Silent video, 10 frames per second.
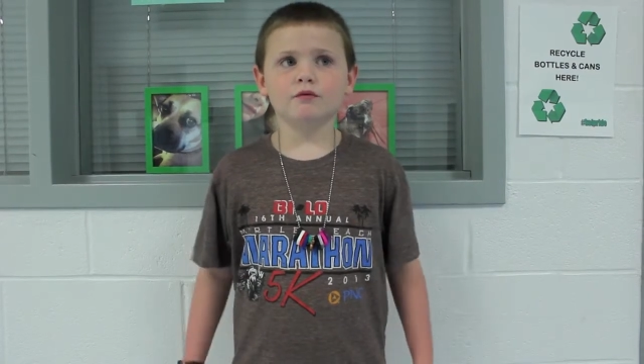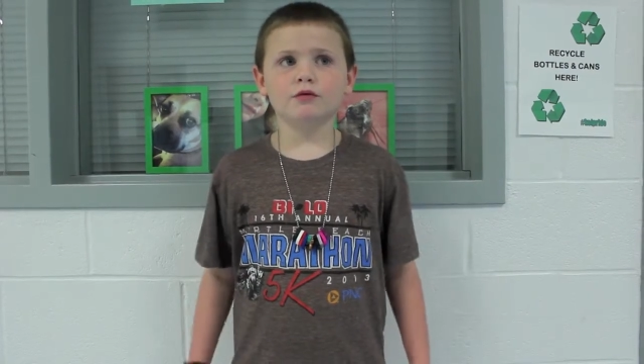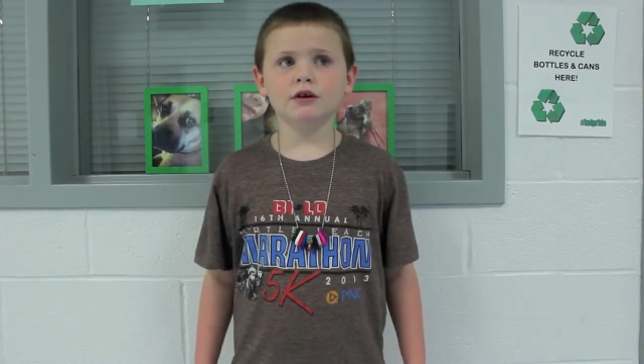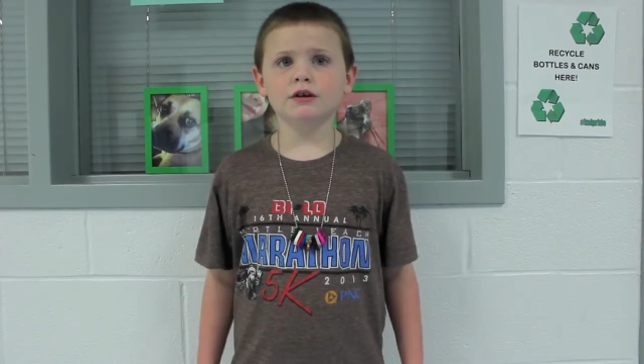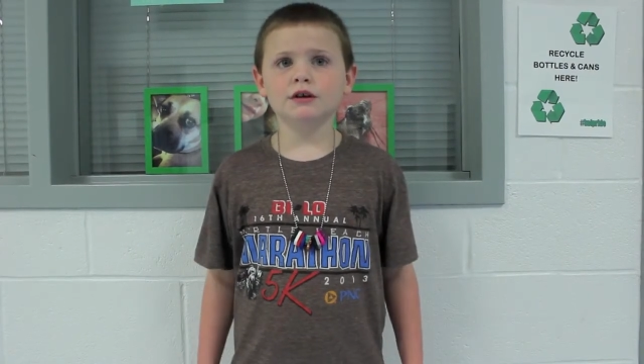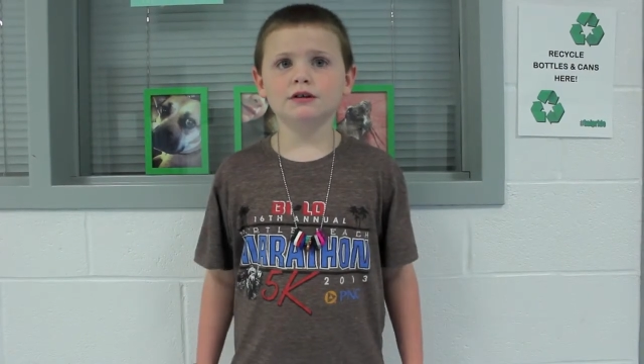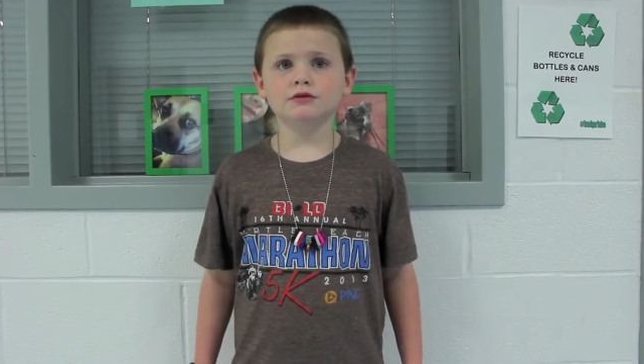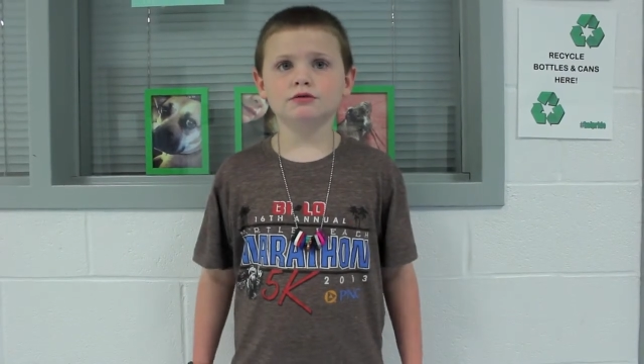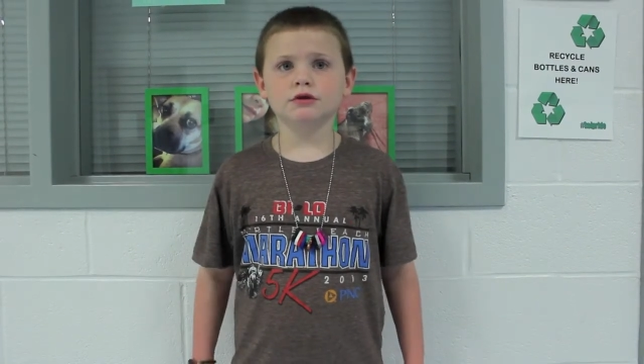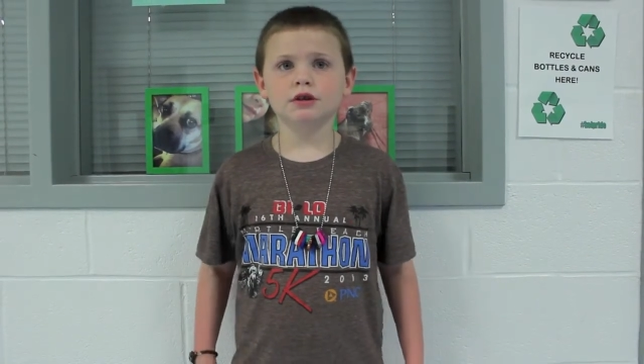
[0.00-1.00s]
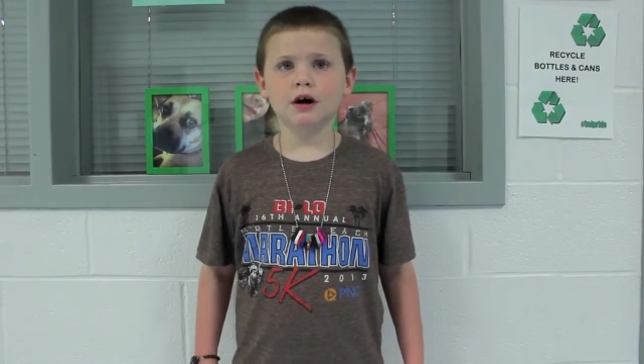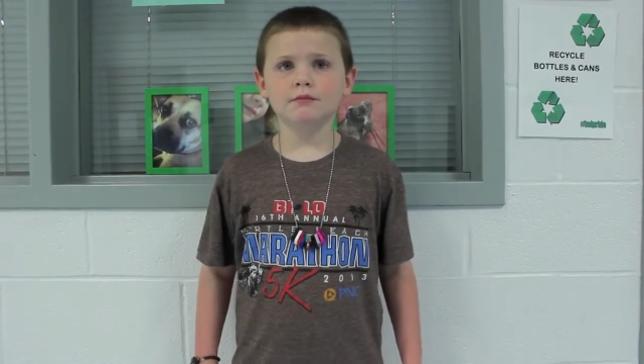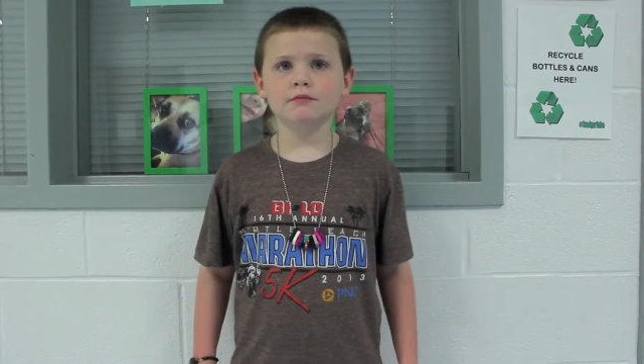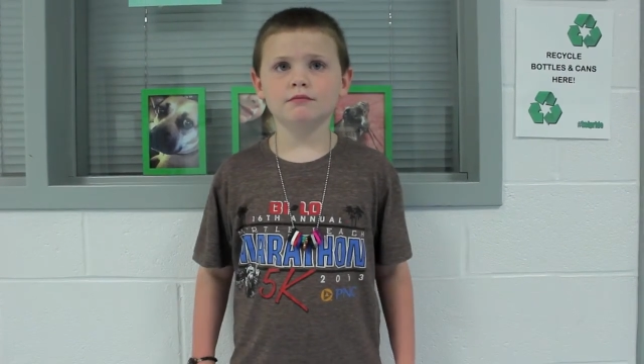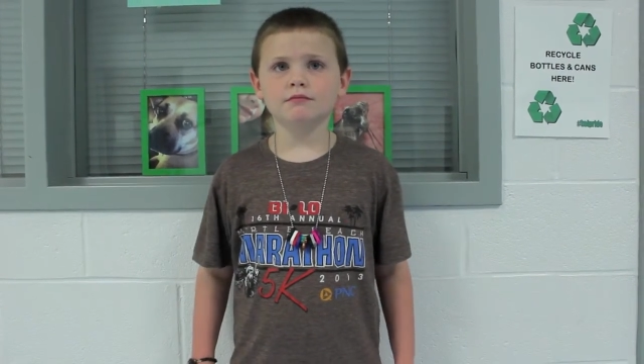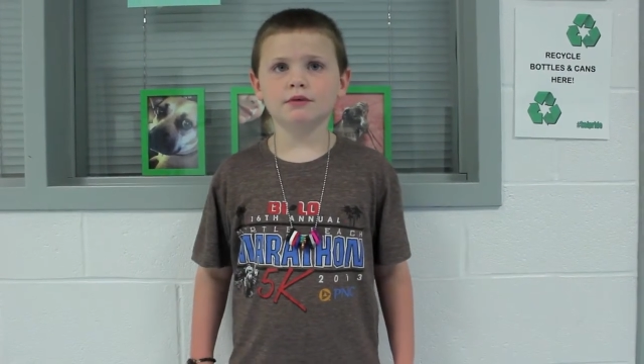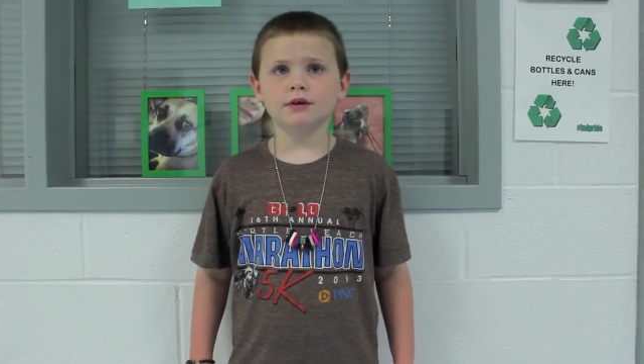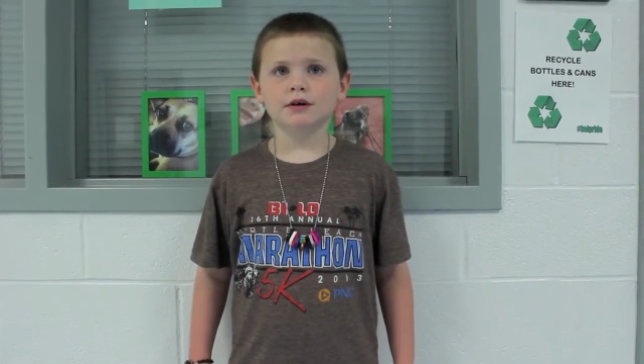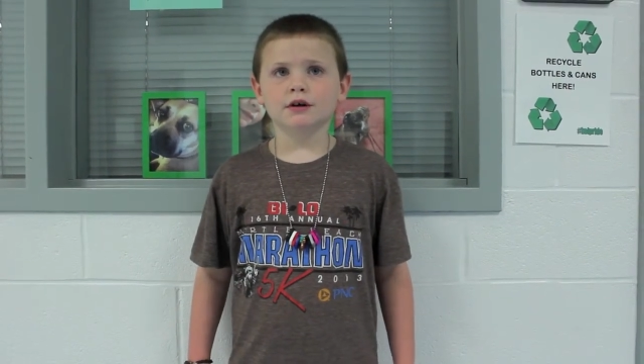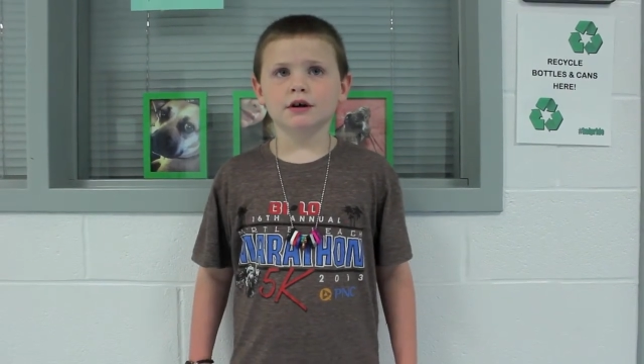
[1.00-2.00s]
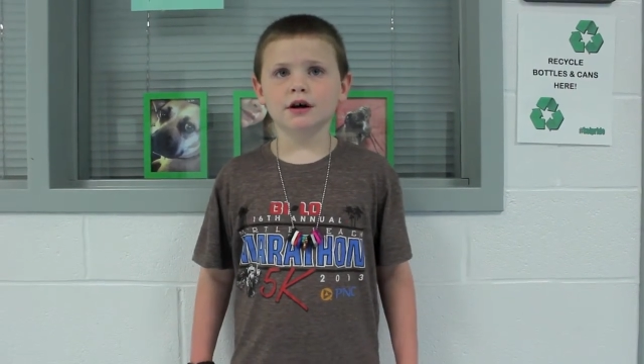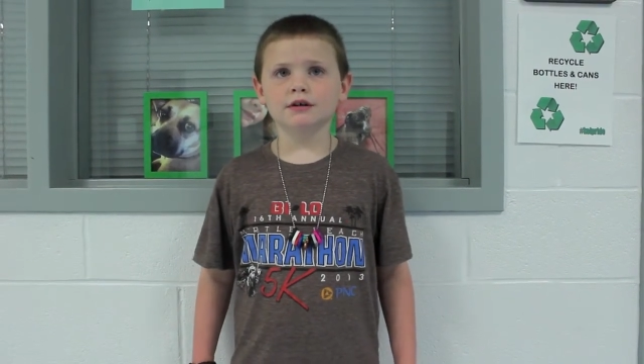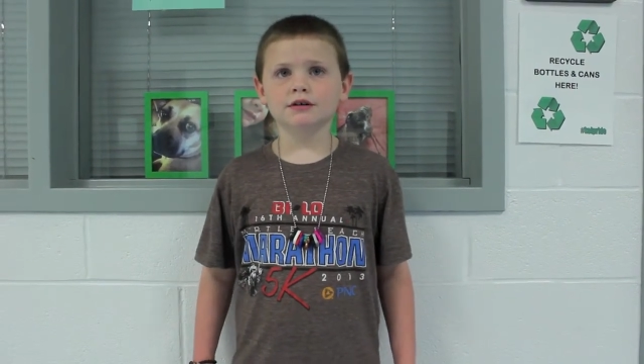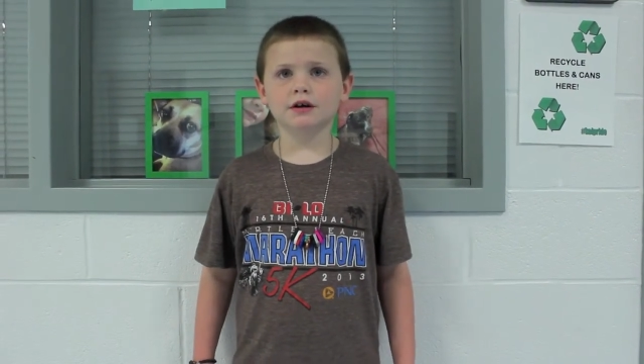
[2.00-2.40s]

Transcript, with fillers: we need to stop cutting